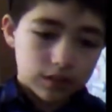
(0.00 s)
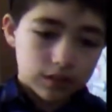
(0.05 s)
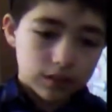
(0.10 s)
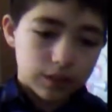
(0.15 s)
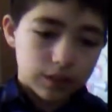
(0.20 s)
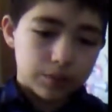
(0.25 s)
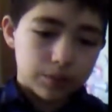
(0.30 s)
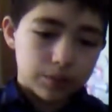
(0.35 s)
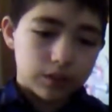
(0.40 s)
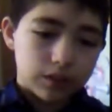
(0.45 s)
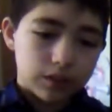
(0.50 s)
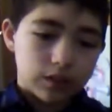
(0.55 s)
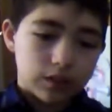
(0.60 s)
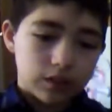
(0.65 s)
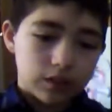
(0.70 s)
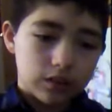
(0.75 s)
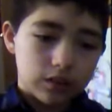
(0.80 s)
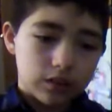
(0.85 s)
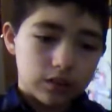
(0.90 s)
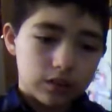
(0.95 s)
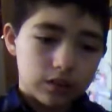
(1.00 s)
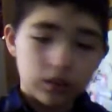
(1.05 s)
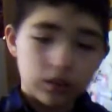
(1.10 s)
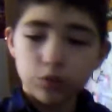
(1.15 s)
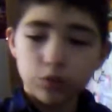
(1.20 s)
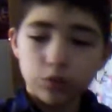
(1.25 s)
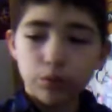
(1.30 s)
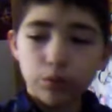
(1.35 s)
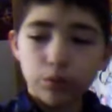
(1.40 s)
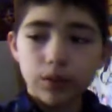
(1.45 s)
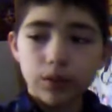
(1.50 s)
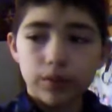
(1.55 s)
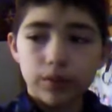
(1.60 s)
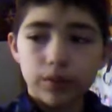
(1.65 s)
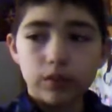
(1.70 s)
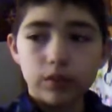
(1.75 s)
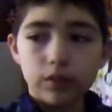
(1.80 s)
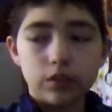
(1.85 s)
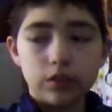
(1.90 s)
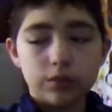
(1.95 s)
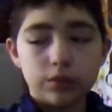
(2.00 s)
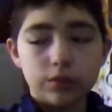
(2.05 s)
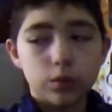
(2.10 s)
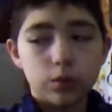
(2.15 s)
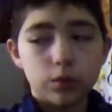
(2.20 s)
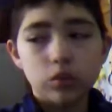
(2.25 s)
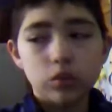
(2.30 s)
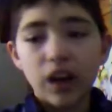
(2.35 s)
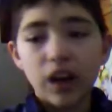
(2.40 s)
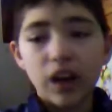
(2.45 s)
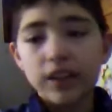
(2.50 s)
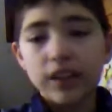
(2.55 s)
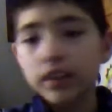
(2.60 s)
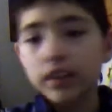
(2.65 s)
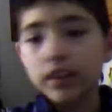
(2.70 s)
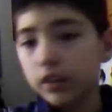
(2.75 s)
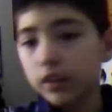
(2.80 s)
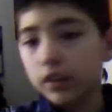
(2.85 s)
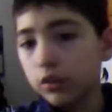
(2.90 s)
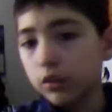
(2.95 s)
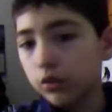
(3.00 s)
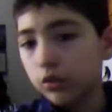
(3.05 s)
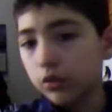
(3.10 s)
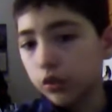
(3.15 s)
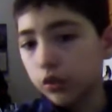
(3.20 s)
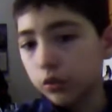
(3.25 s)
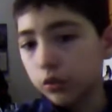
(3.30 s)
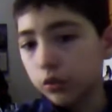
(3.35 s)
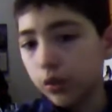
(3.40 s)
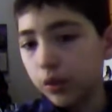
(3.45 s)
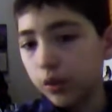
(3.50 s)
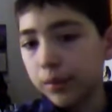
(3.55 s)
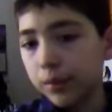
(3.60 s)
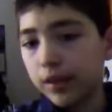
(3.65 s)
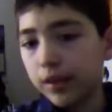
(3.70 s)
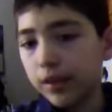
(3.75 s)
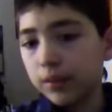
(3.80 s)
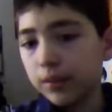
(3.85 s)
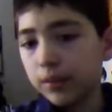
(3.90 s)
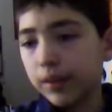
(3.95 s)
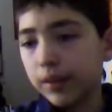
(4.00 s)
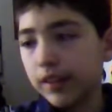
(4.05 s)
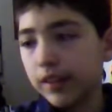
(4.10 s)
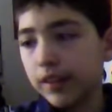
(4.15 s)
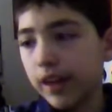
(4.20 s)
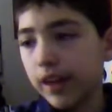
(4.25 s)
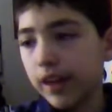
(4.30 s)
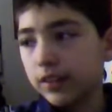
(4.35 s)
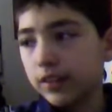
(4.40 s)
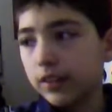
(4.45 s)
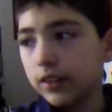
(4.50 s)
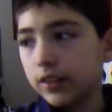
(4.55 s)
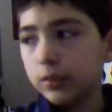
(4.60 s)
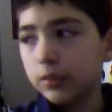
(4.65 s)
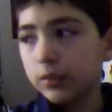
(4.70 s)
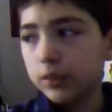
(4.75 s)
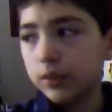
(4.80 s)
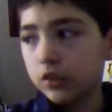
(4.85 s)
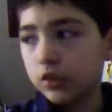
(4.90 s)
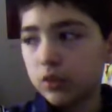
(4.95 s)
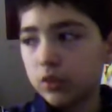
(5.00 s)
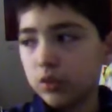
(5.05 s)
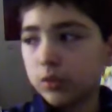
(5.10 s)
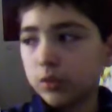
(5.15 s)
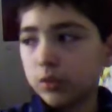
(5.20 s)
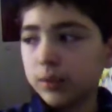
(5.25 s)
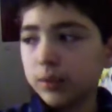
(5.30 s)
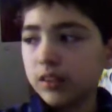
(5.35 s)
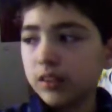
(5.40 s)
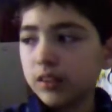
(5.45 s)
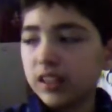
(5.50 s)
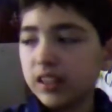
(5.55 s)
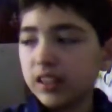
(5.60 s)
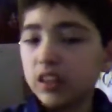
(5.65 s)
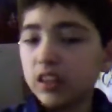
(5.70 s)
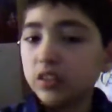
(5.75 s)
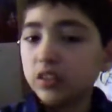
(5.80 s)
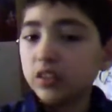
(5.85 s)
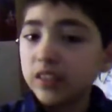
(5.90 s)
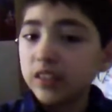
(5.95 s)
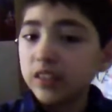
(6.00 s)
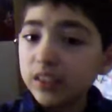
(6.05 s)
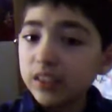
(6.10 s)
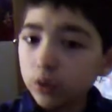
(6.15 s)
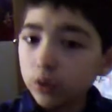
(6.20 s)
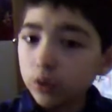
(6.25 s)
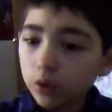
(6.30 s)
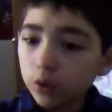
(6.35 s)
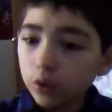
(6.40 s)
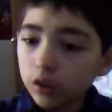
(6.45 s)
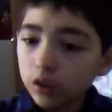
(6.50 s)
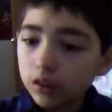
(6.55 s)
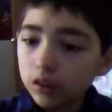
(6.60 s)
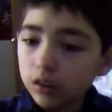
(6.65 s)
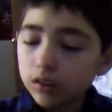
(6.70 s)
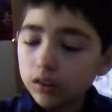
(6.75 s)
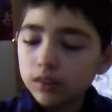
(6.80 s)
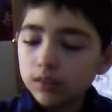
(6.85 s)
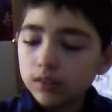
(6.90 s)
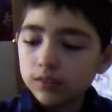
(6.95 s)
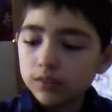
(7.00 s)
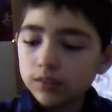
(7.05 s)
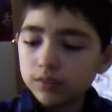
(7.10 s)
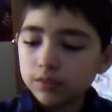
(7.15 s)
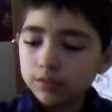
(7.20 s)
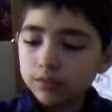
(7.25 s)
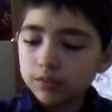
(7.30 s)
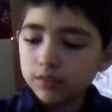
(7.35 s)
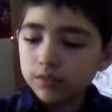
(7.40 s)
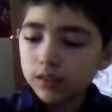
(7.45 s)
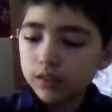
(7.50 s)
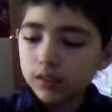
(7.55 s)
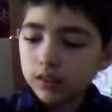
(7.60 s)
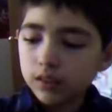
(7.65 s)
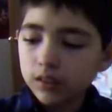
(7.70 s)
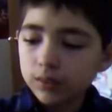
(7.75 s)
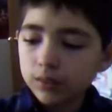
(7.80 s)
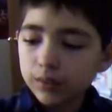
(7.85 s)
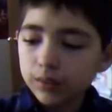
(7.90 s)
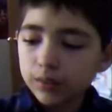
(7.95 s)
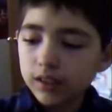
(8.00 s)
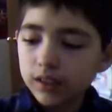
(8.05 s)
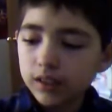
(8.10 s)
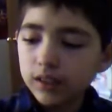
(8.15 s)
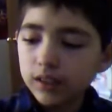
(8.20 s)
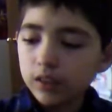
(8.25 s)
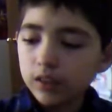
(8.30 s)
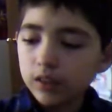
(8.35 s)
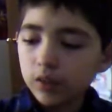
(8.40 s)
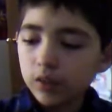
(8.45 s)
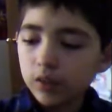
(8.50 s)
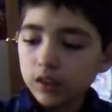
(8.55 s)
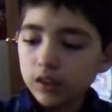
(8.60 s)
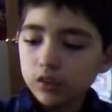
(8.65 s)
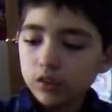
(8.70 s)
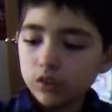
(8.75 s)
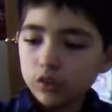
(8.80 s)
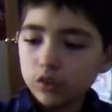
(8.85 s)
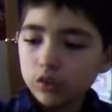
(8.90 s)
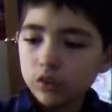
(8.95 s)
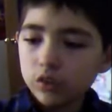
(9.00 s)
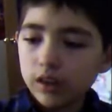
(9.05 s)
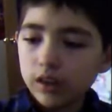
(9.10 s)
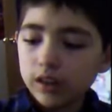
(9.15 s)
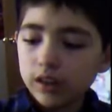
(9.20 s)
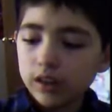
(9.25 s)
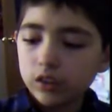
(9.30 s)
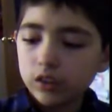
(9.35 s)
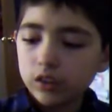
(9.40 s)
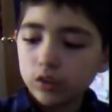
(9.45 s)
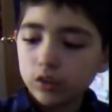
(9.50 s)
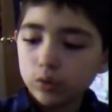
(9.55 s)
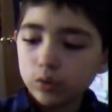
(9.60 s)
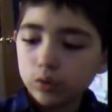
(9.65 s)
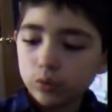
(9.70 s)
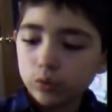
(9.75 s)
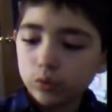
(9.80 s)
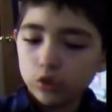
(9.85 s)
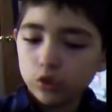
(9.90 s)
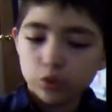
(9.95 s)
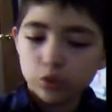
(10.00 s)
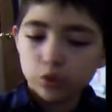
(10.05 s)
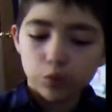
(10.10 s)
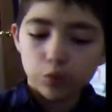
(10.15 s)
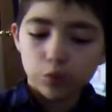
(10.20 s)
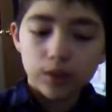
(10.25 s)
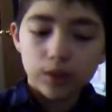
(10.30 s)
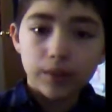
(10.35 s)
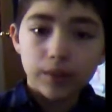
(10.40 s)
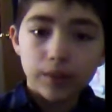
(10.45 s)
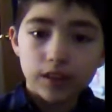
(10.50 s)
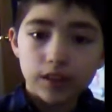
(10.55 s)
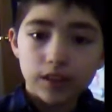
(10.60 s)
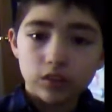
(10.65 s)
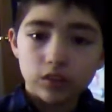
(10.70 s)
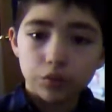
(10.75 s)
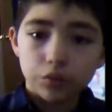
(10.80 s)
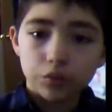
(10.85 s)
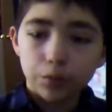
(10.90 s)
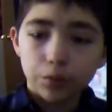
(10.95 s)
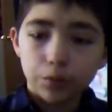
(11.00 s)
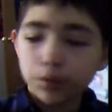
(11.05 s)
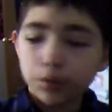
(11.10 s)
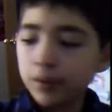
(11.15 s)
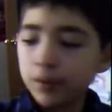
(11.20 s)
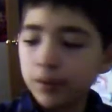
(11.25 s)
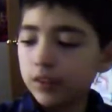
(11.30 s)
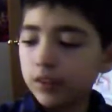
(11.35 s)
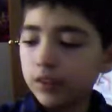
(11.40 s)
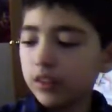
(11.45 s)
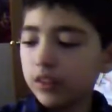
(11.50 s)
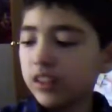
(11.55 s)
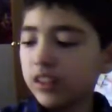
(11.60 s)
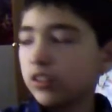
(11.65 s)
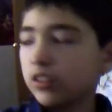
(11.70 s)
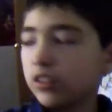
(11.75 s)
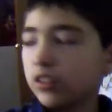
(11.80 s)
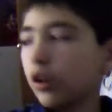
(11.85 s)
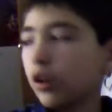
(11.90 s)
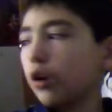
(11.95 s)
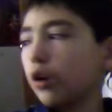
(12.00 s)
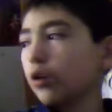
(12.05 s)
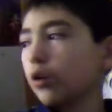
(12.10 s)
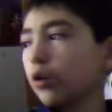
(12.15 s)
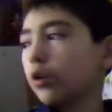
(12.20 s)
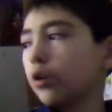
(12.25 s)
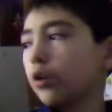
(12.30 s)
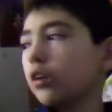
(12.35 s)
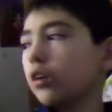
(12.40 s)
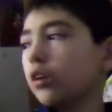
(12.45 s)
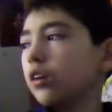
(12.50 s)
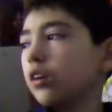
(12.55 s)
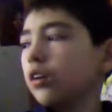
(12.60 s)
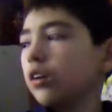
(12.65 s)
I put on a spray paint because I didn't use the spray paint. My dad did because that would be like illegal. But anyways, I use spray paint to spray paint the guitar.